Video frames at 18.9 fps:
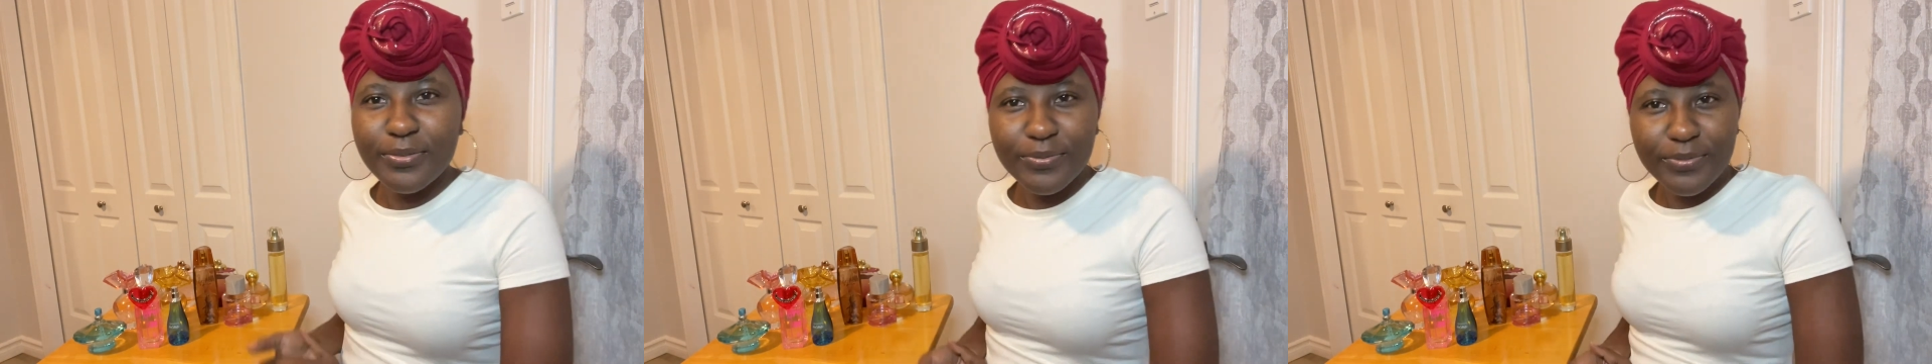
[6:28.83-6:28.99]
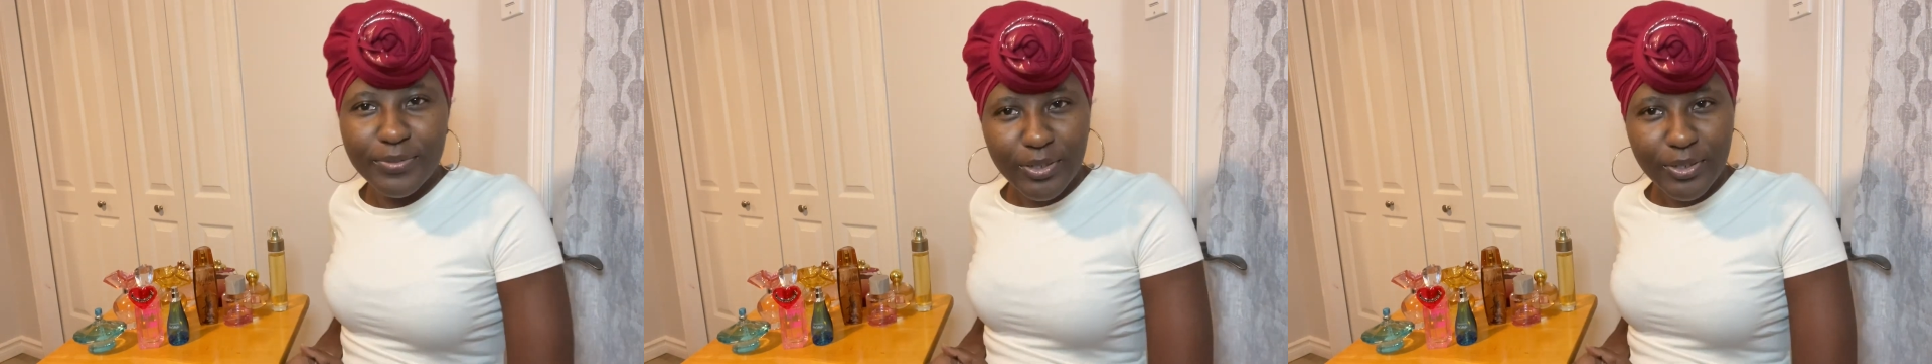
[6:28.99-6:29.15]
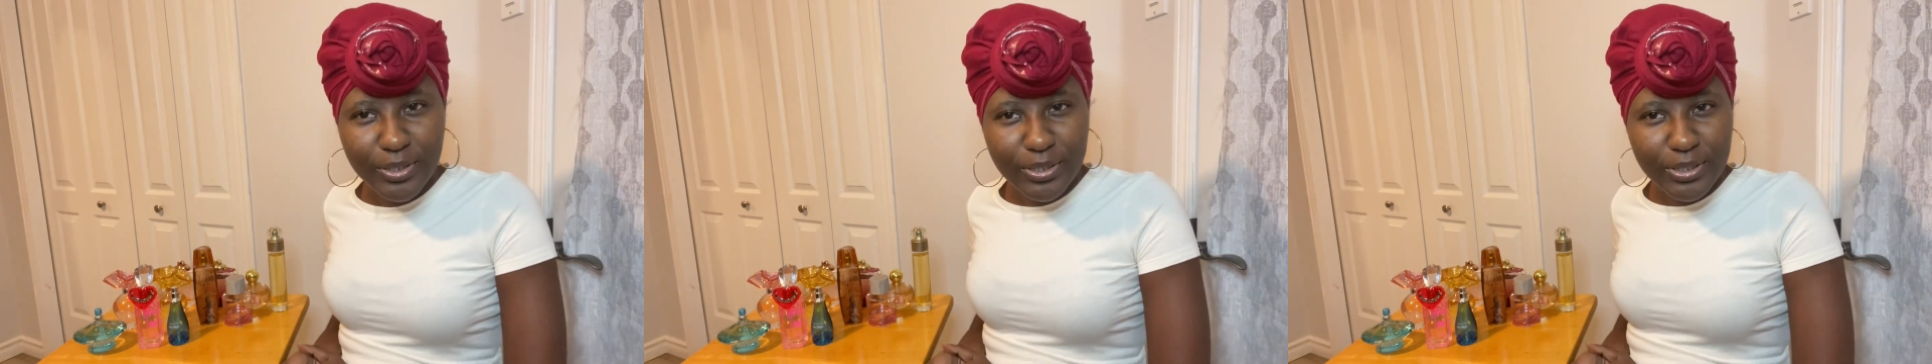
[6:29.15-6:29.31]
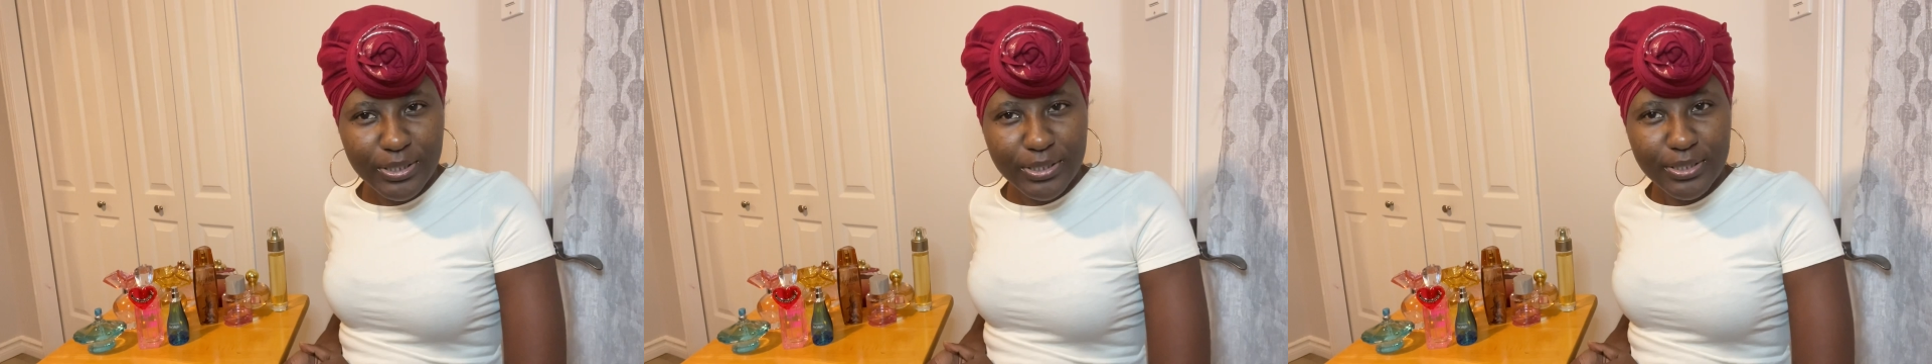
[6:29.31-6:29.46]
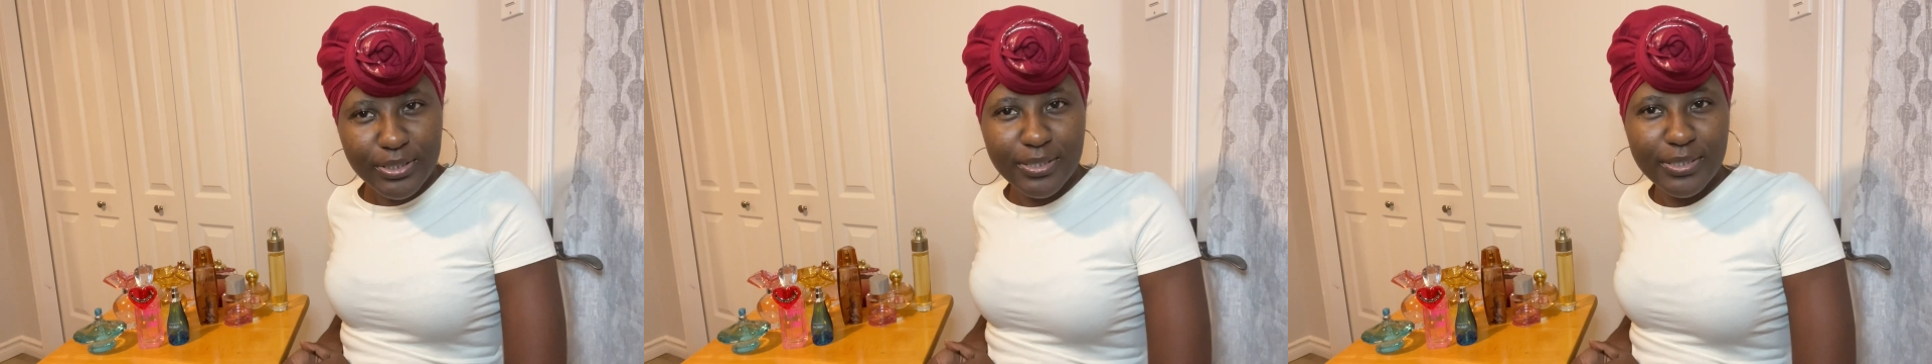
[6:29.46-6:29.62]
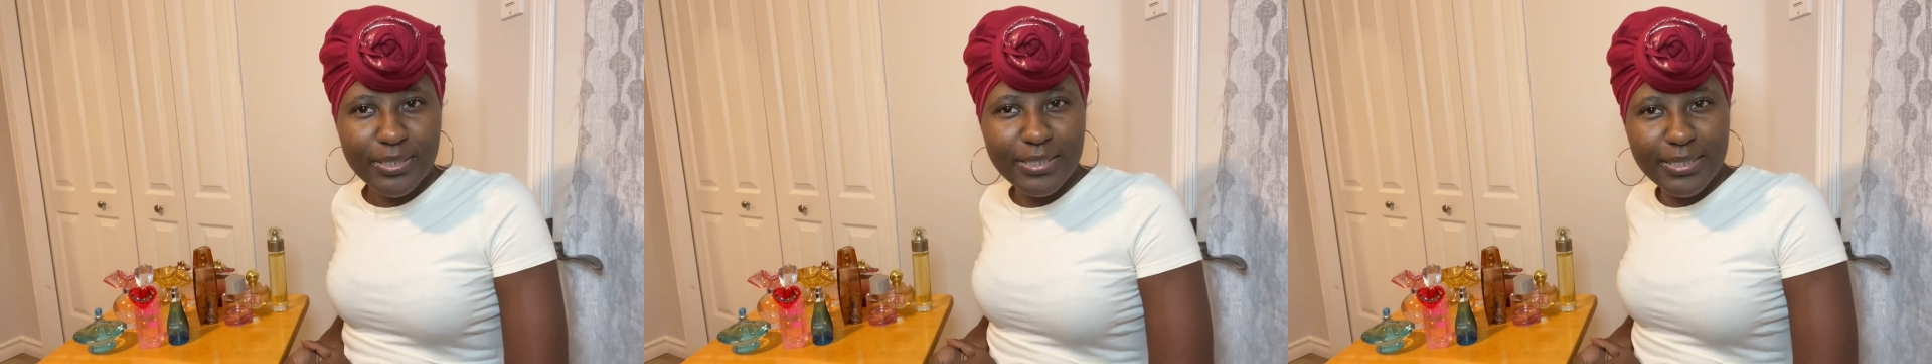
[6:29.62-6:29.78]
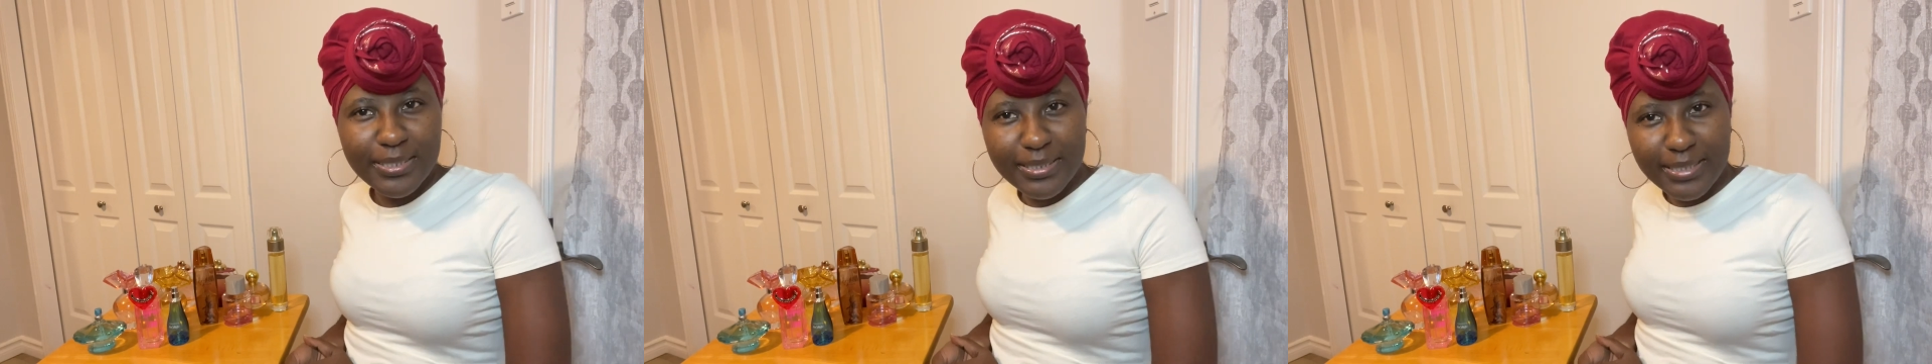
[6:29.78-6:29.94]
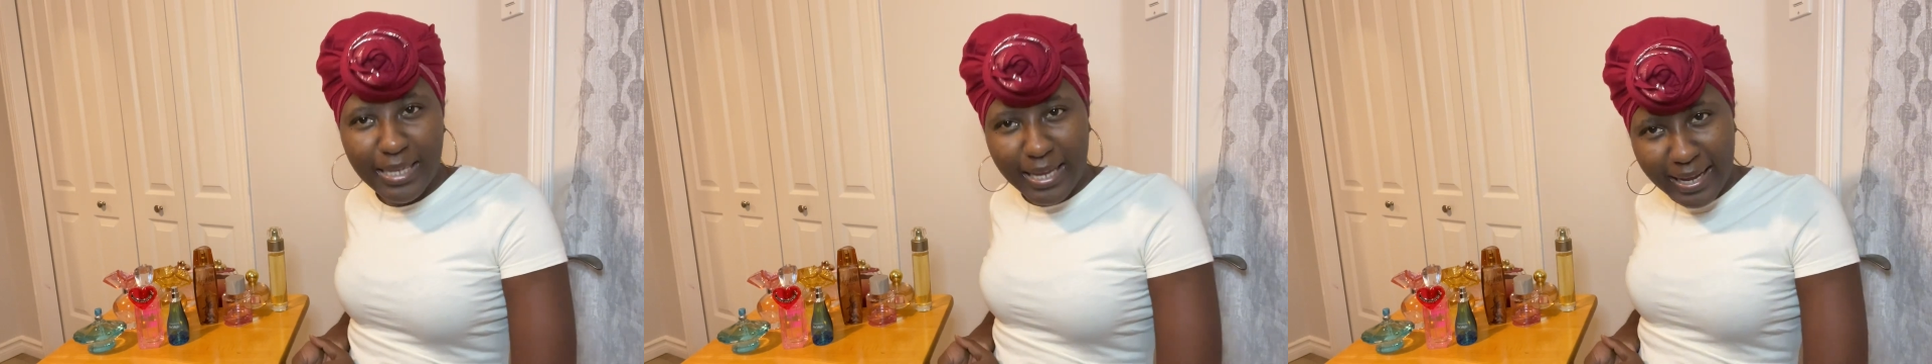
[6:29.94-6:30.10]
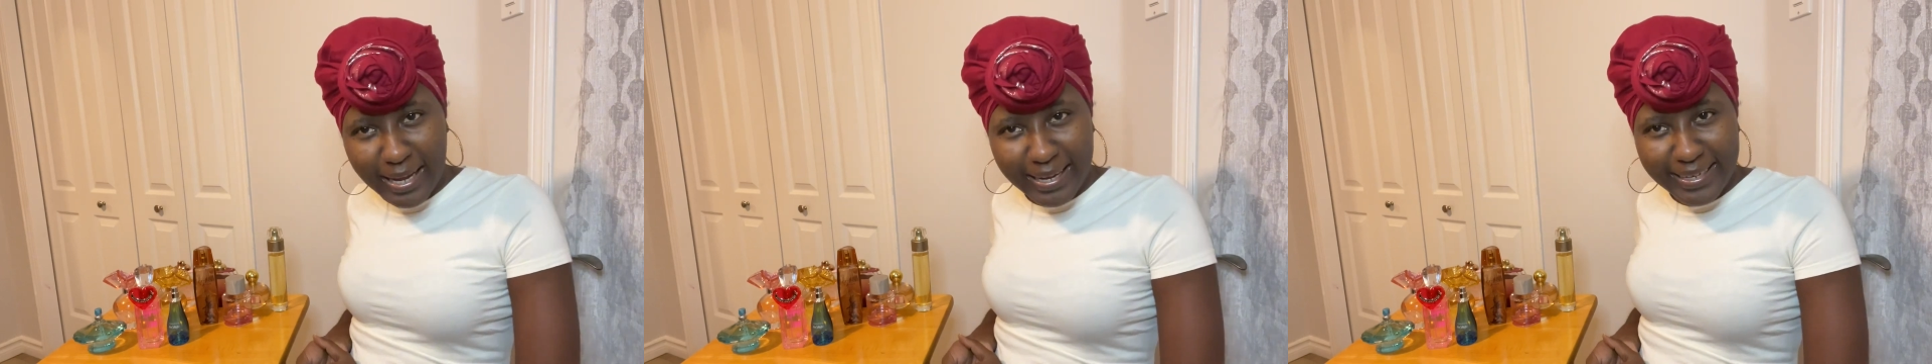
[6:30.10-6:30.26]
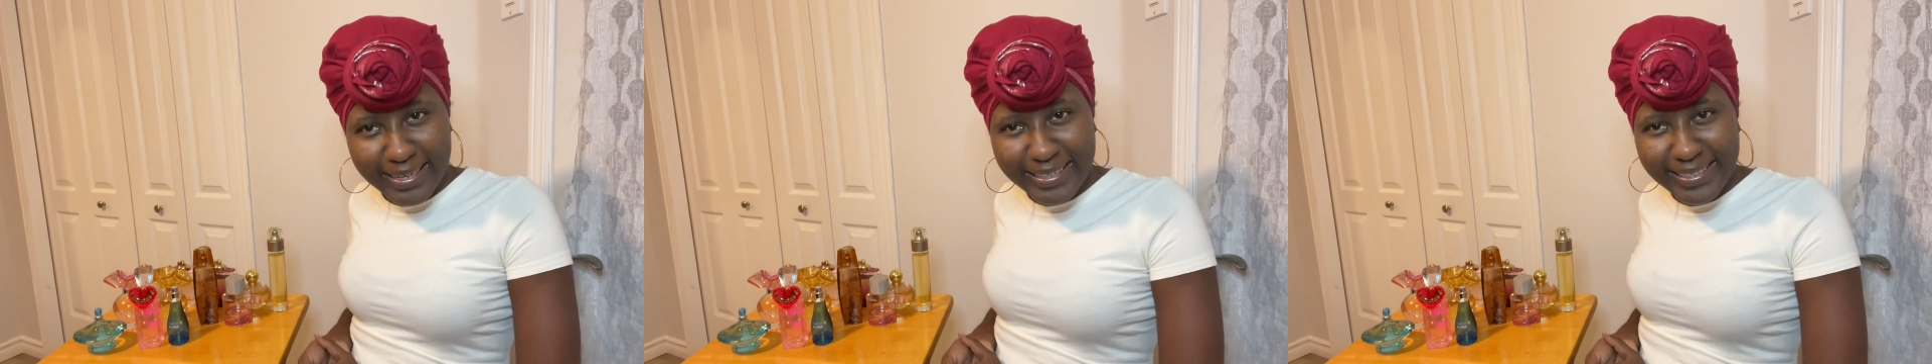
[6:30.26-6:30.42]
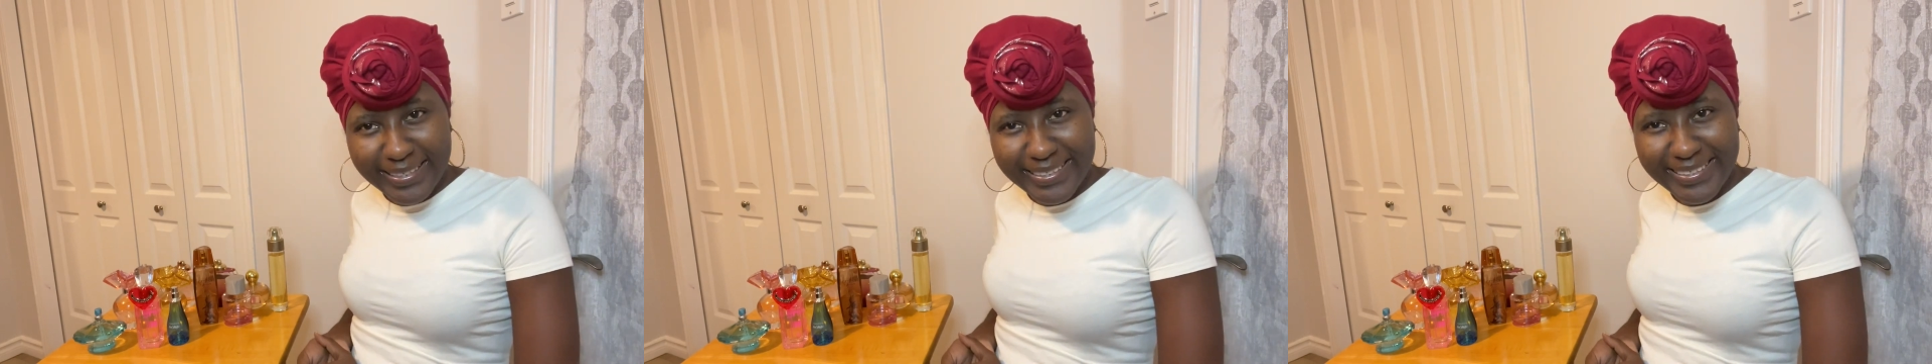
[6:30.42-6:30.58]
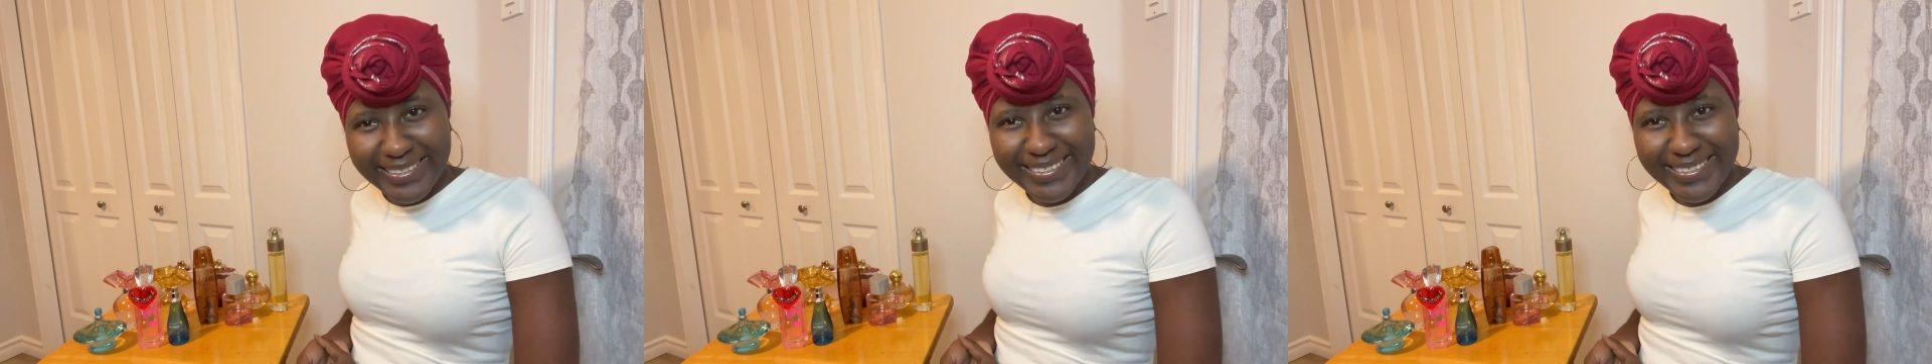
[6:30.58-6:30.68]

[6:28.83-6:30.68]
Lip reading: for today.